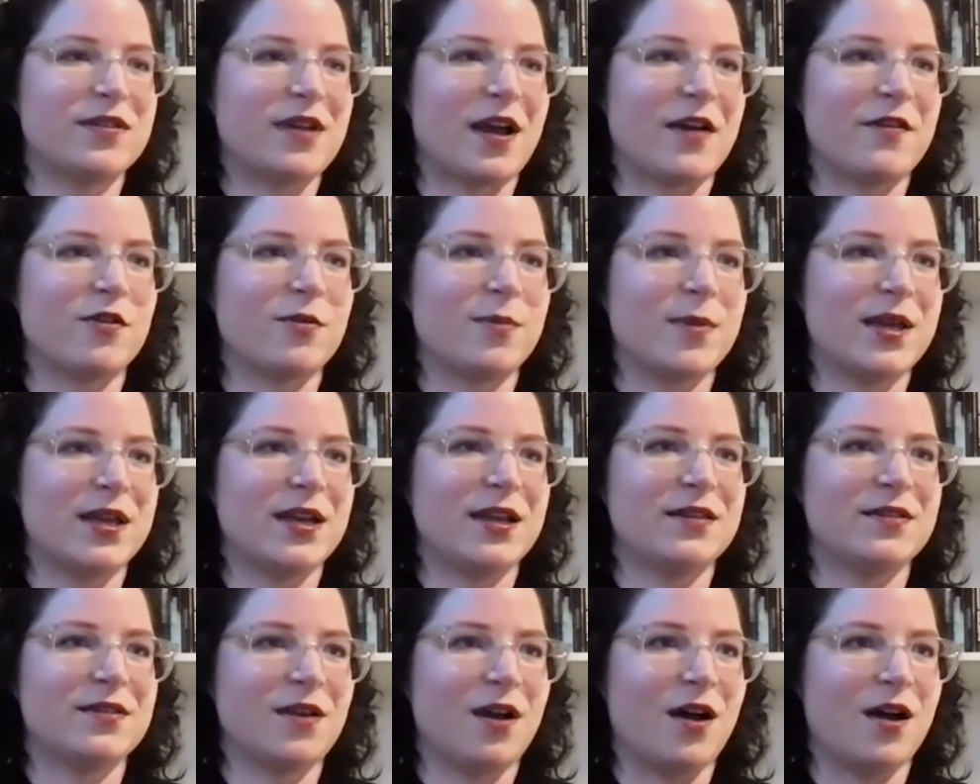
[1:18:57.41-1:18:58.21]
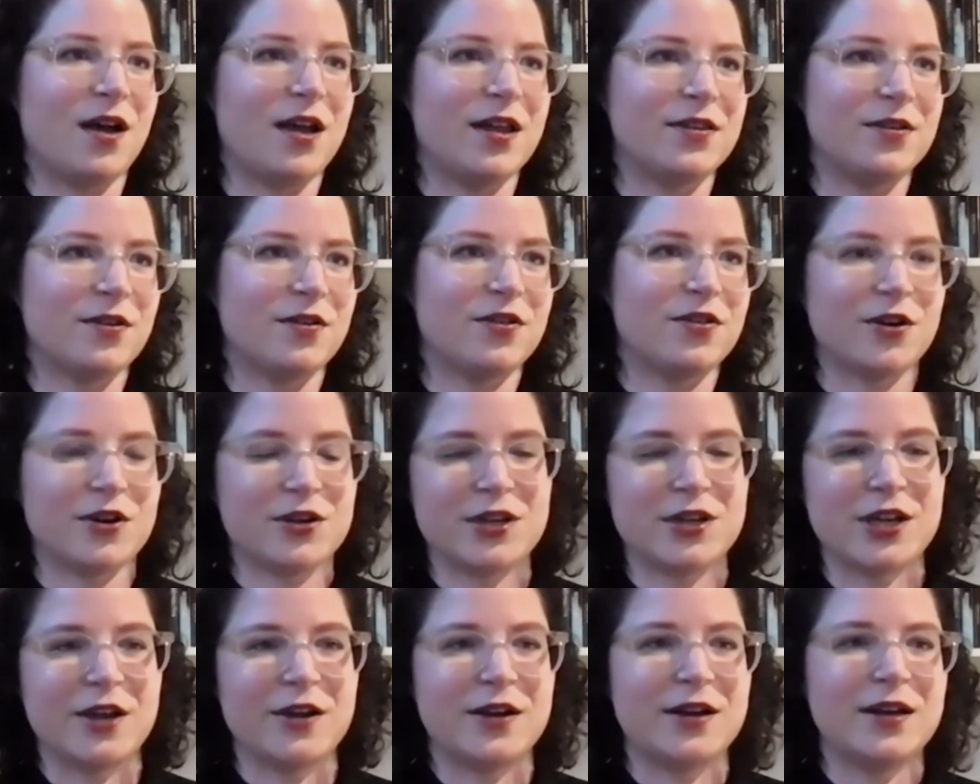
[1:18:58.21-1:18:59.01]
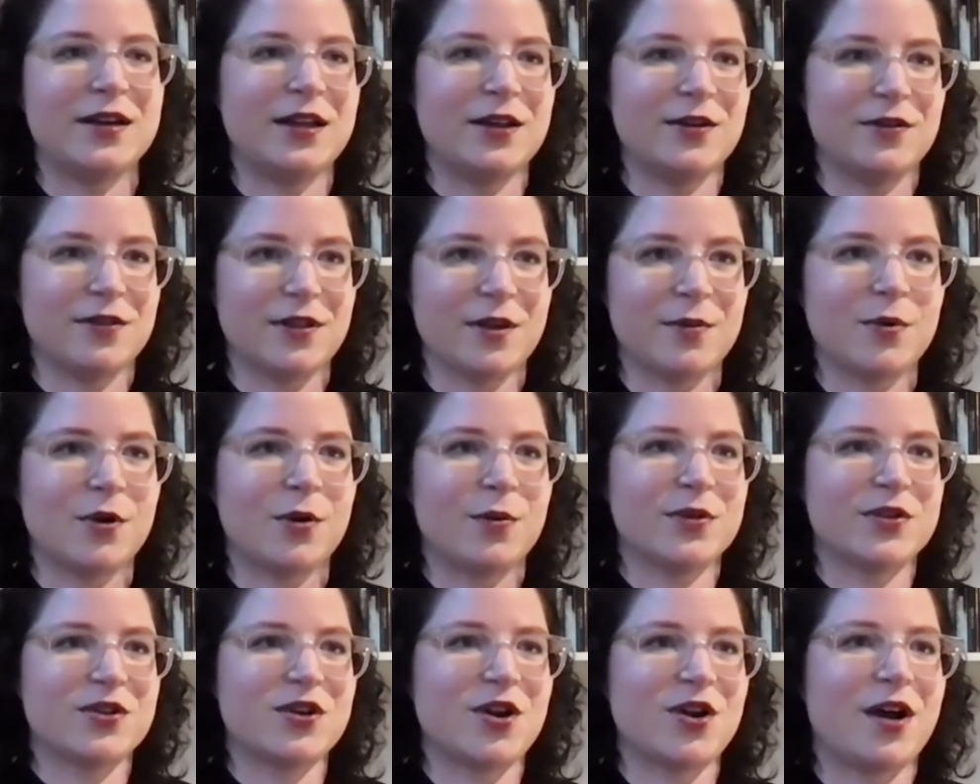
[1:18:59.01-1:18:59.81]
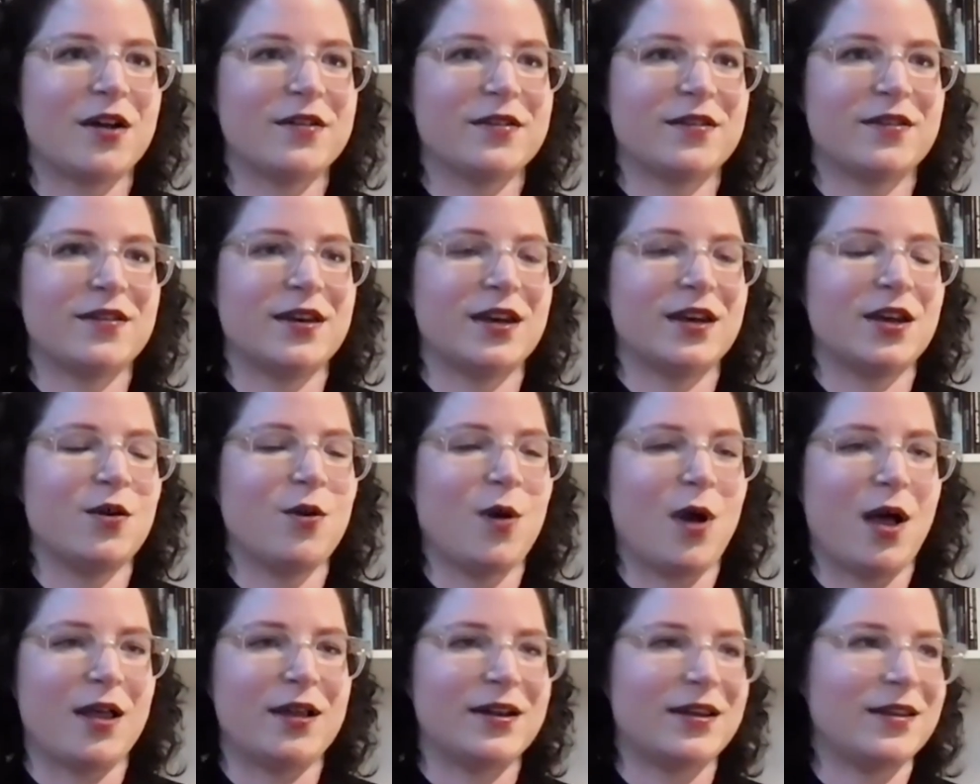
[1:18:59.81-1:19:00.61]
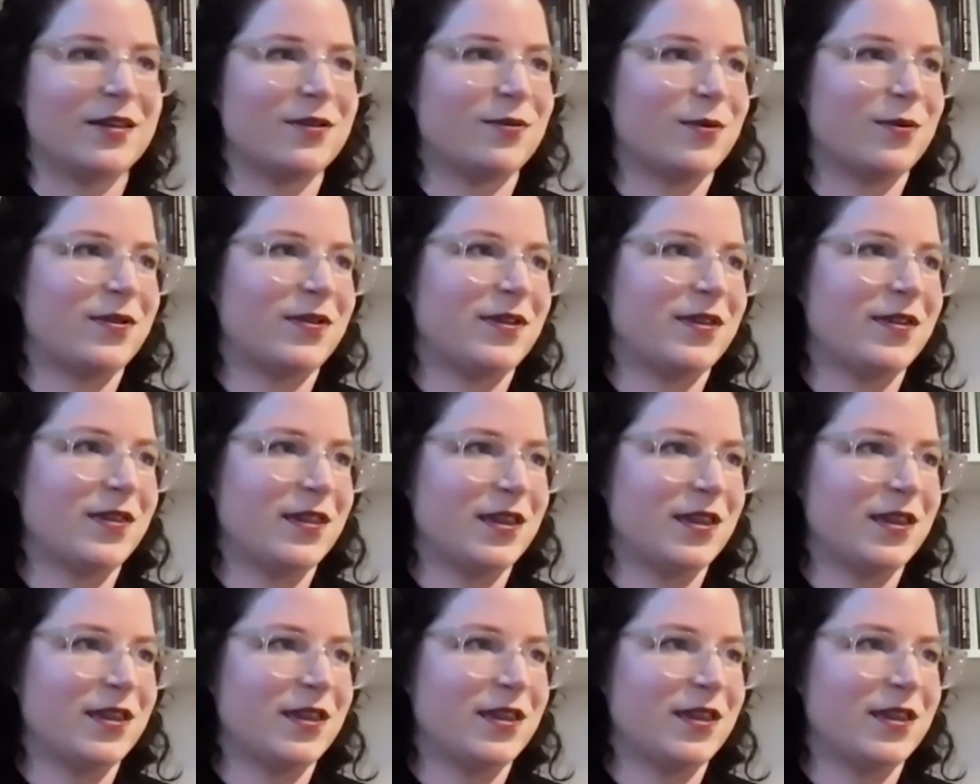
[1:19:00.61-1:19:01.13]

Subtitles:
government is authoritarian and neoliberal, which causes inequalities within the